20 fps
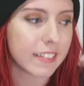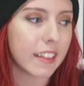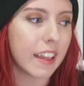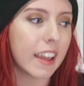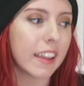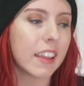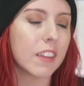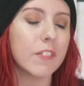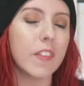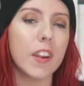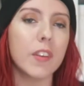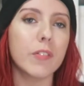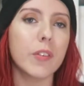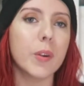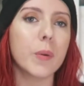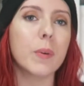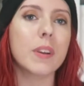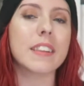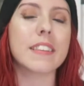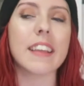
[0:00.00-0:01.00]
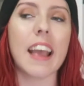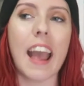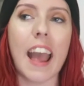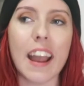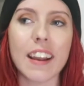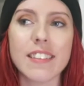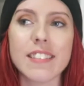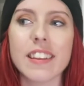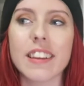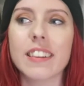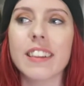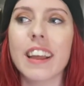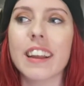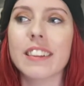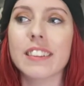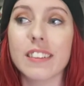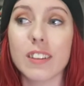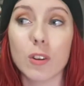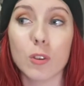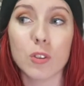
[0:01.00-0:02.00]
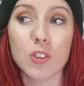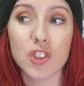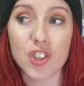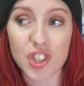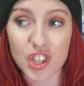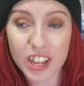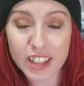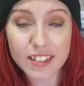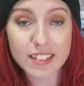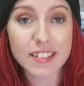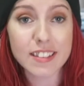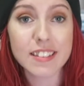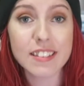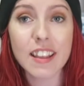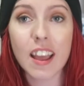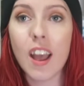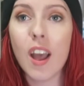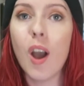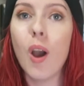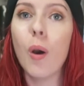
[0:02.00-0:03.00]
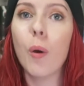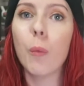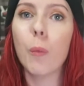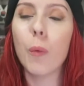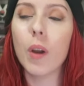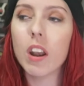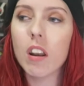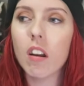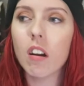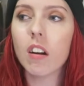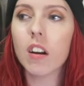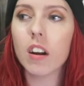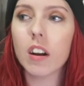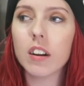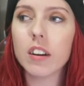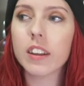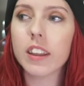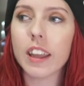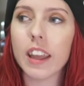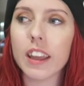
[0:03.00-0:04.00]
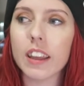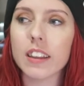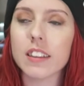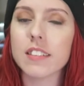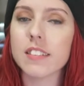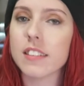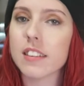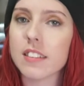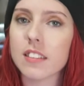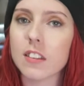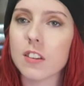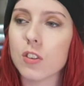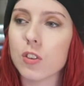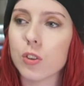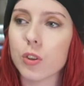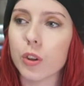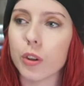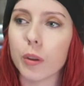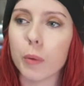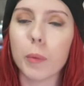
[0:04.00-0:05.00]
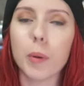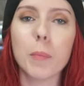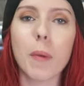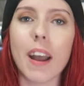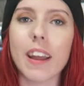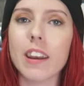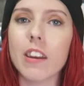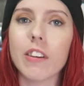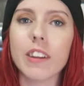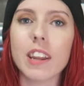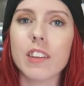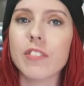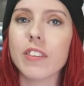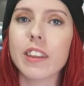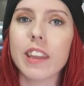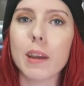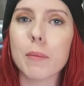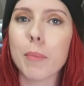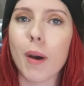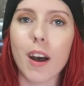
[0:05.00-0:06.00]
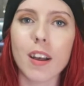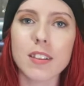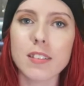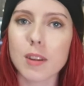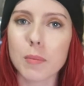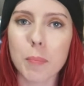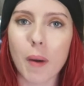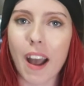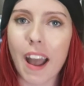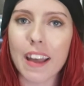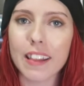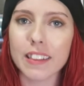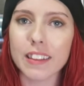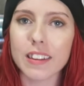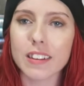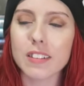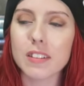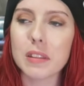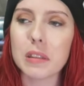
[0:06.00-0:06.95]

Like, if everyone's acting like little shits, we're not gonna get a season two. We might not even get past a pilot.